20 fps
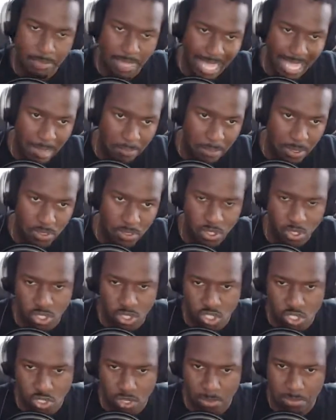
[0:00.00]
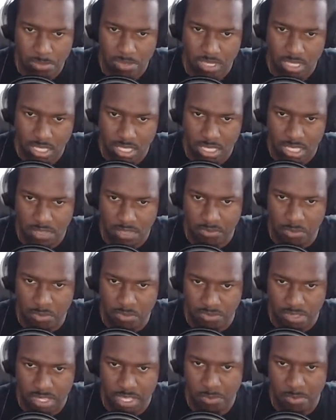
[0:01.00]
I mean, Happy is going to show up if
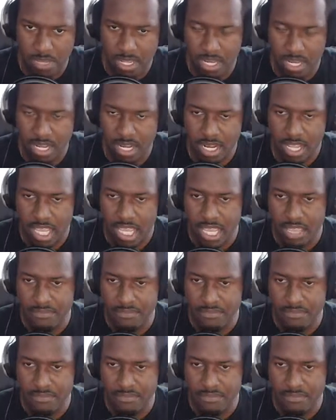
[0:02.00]
you think about it.